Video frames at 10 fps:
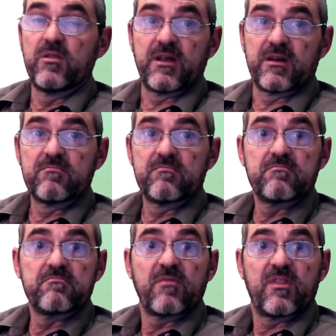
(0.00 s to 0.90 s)
Then
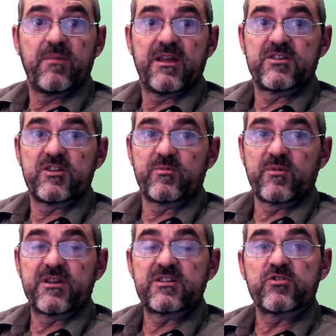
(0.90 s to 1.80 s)
the Bayesian
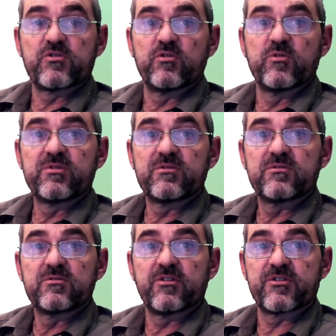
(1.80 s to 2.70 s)
optimization loop
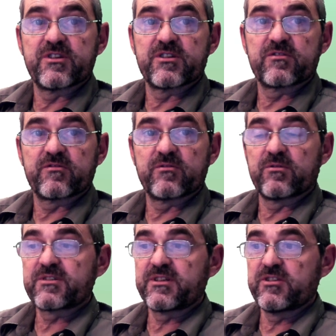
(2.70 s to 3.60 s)
consists, of
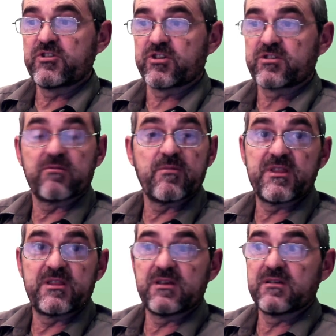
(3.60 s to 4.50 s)
course, in just
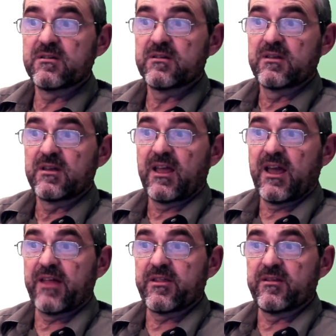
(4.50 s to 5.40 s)
repeating,
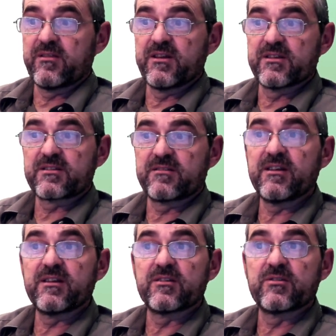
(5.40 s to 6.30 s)
adding this
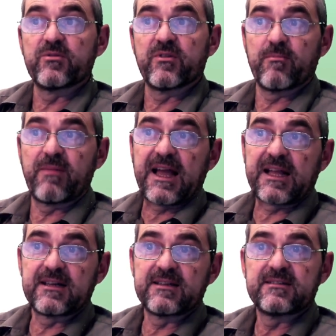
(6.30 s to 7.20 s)
green to the
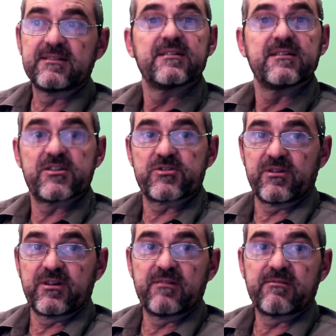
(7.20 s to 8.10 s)
black
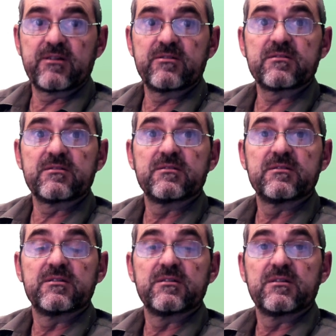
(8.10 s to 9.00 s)
historical record,
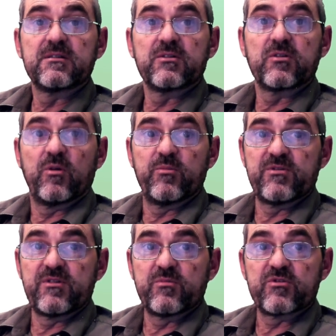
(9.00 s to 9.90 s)

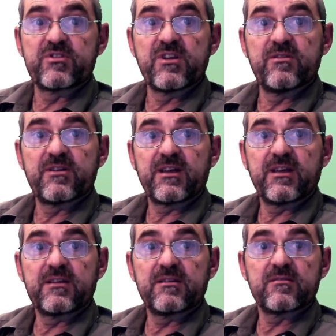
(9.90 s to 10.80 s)
computing posterior
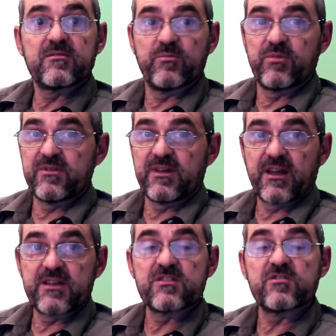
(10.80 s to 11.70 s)
again, computing
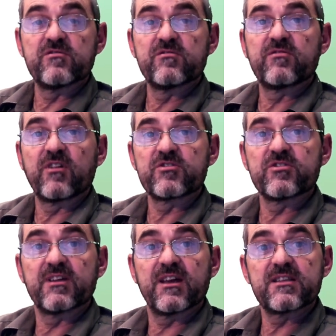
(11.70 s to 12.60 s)
acquisition function,